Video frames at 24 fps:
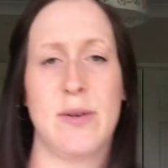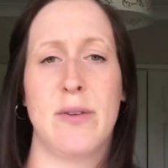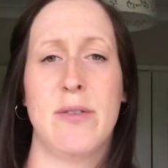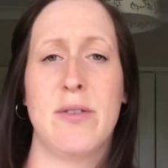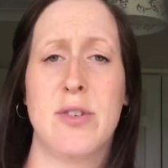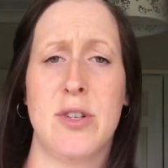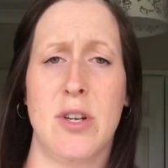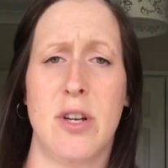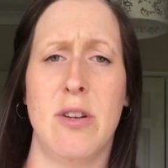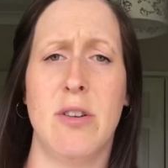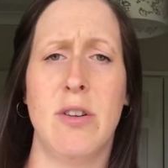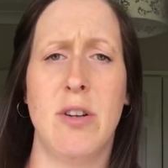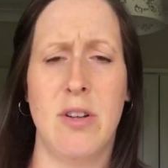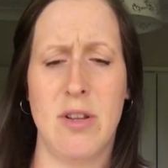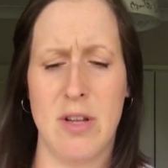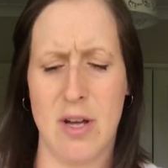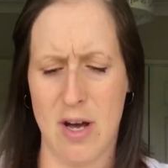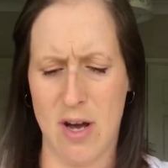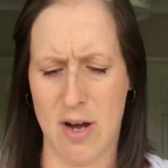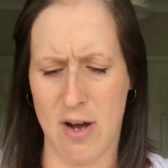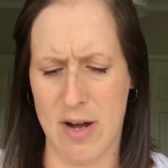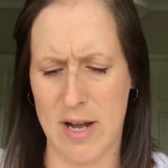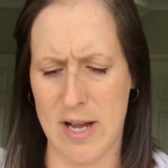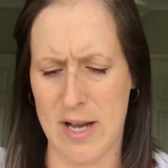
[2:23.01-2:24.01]
I've shown you the
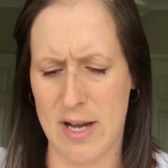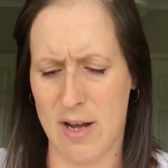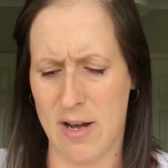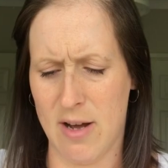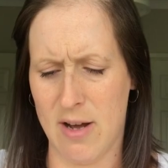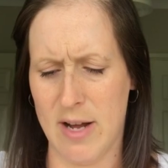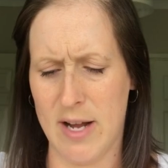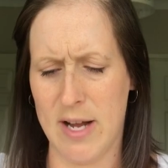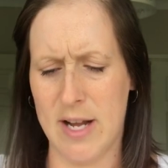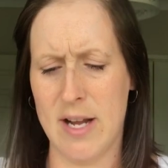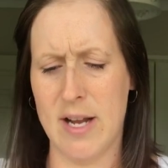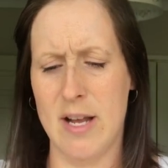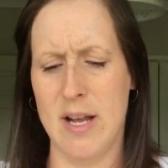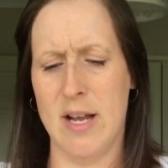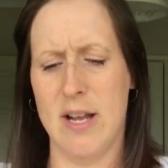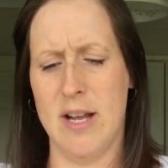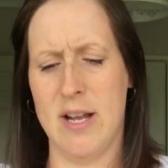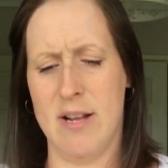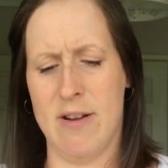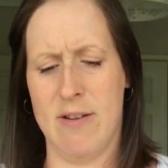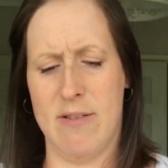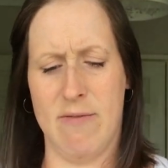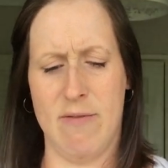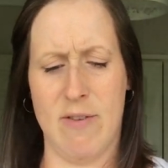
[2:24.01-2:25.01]
Highline.
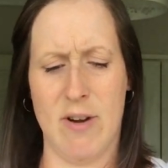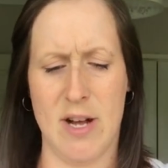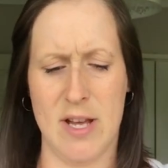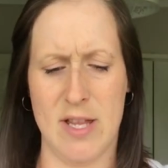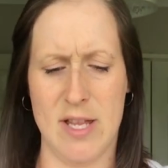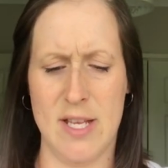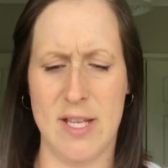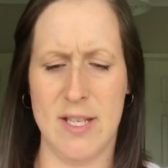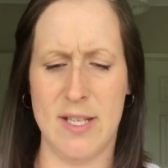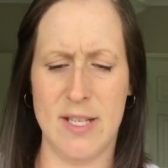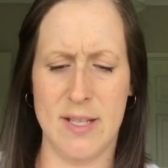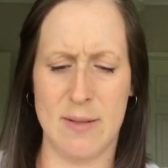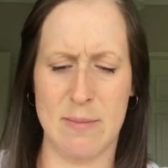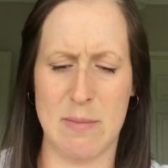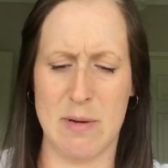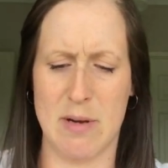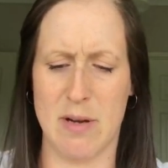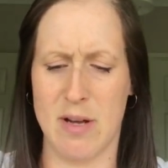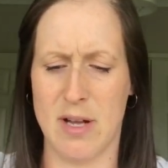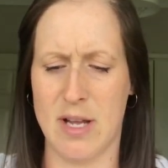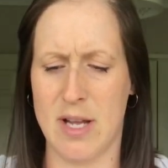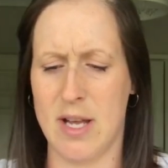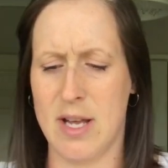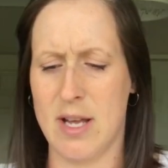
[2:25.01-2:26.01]
Right, this is
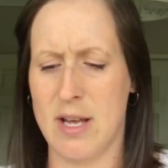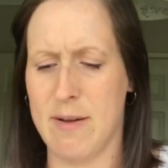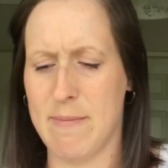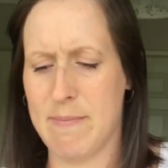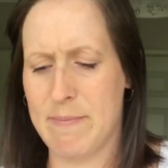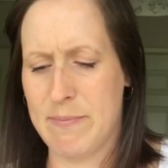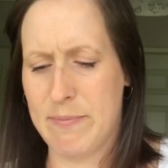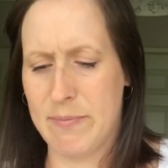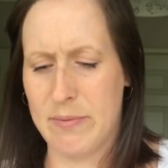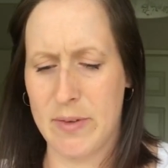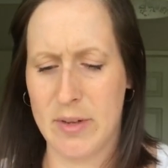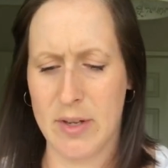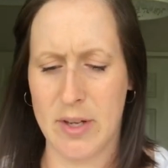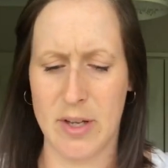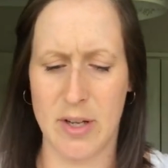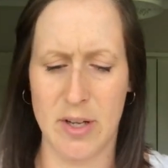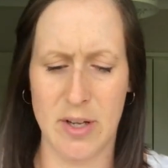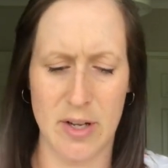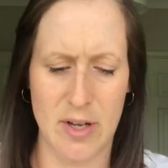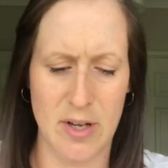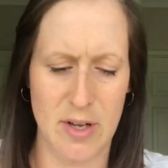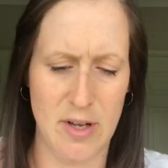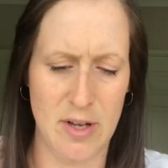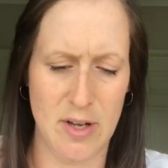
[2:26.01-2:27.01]
my
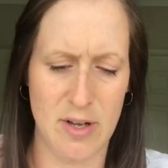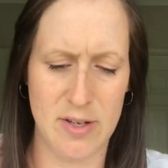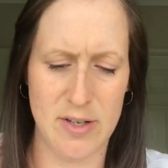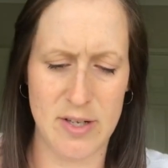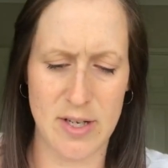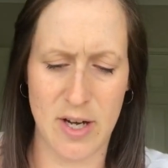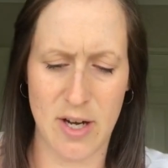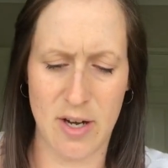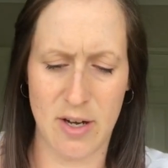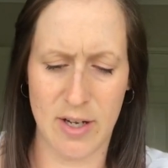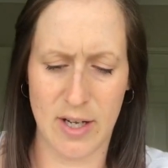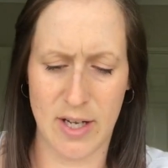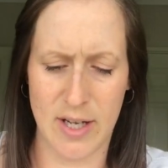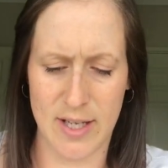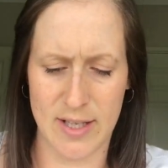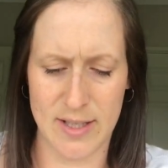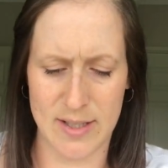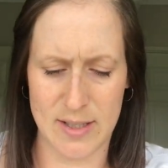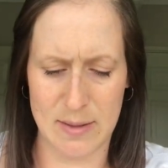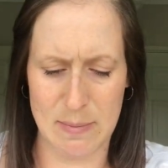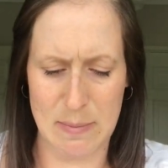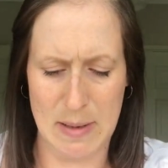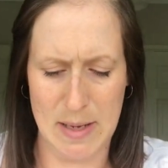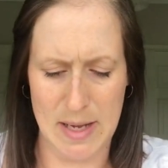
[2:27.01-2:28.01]

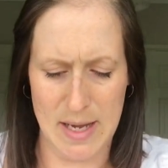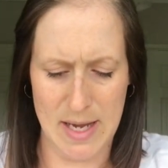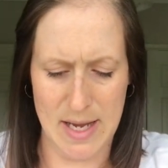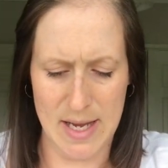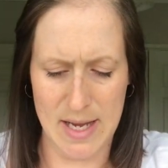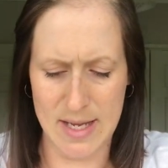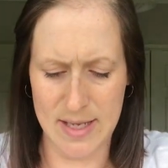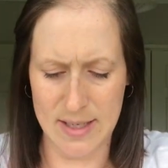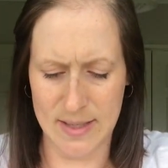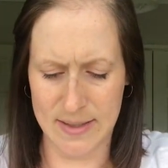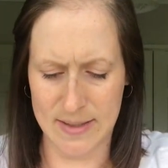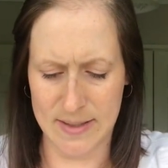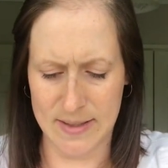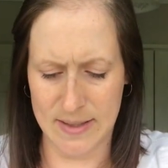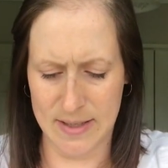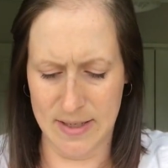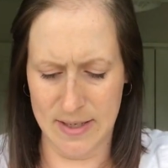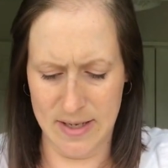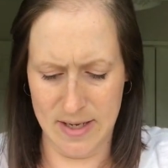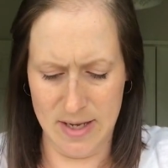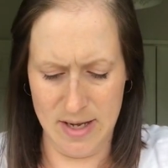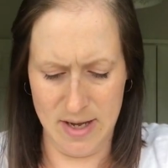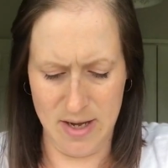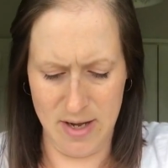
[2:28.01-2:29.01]
darkest piece,
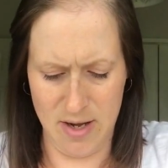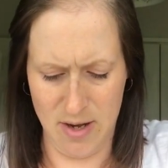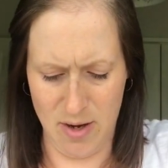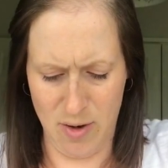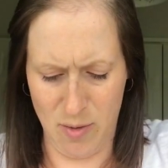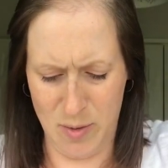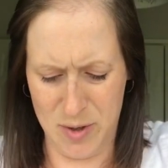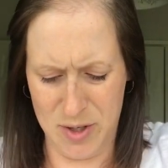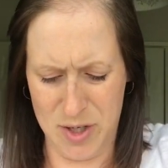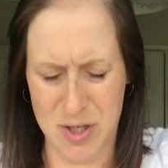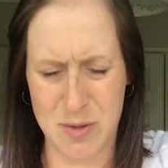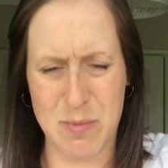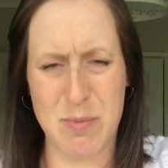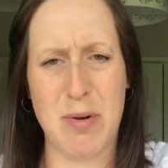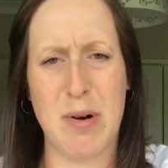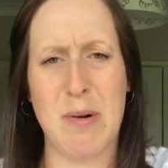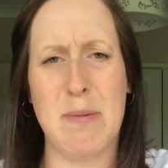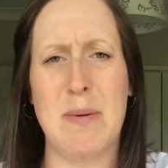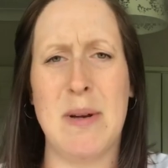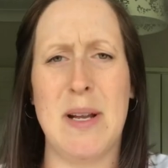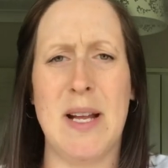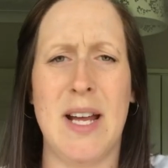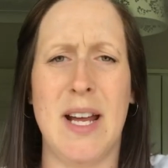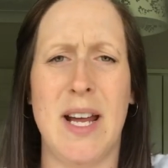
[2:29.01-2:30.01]
which is
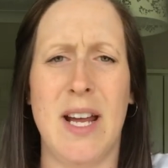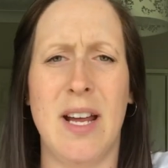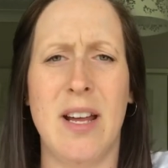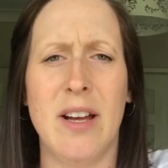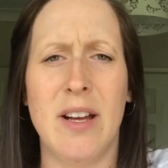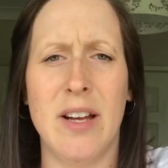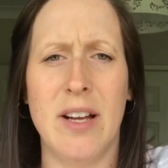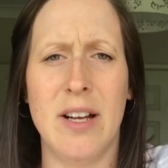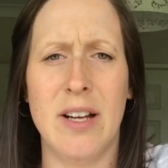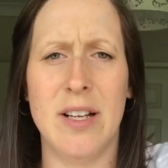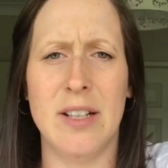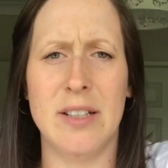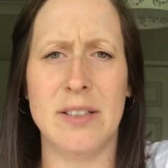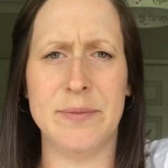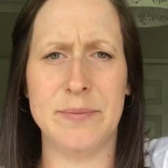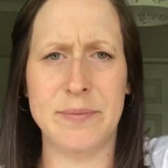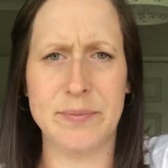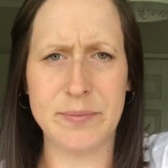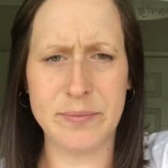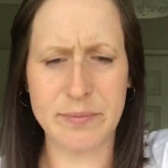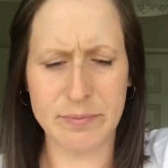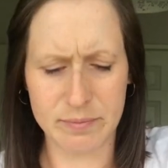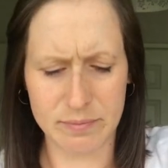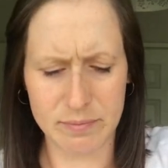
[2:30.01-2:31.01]
probably
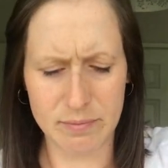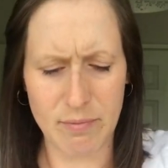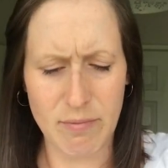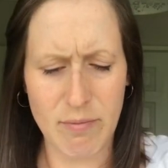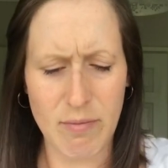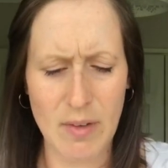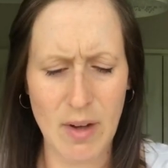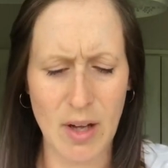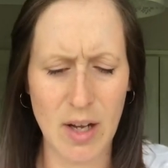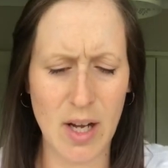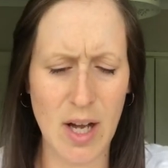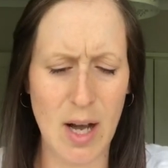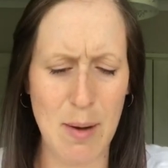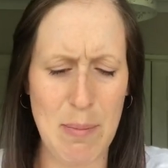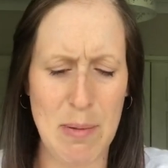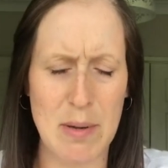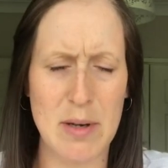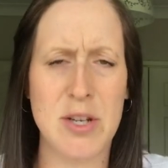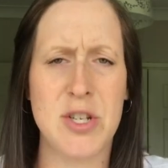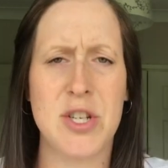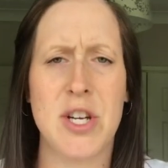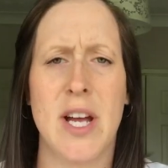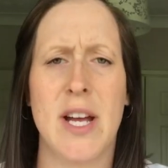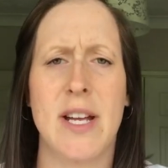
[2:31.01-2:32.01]
a couple
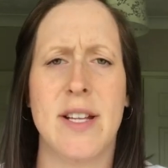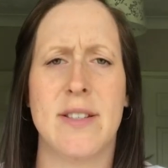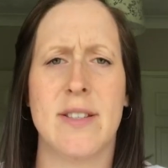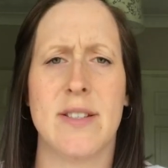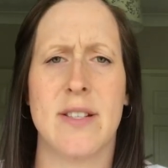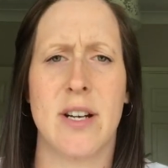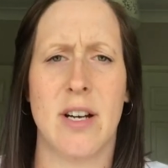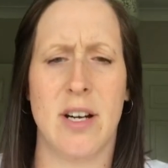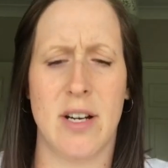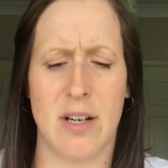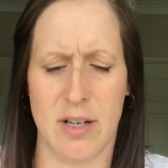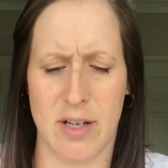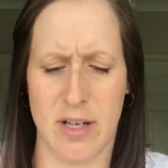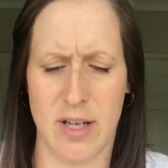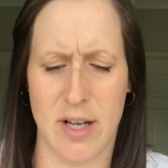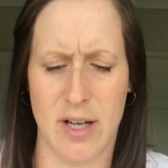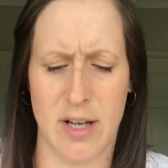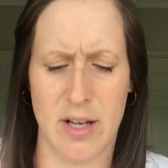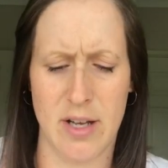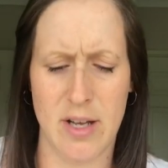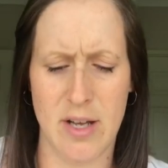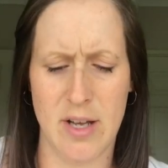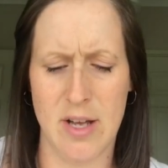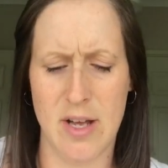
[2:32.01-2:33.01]
of shades
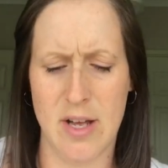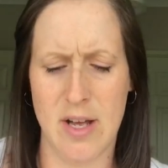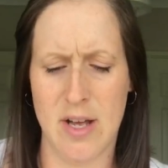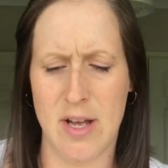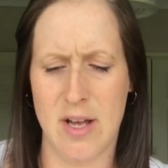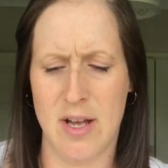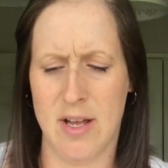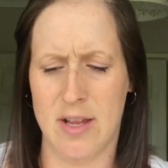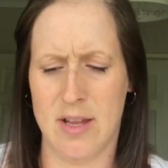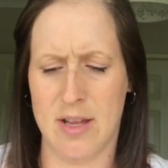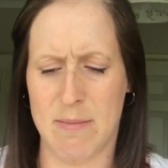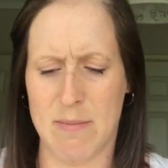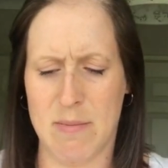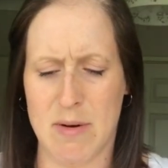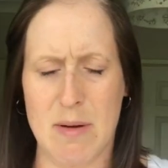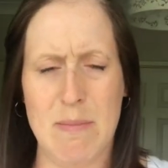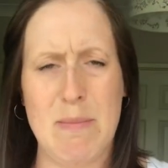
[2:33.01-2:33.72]
darker than my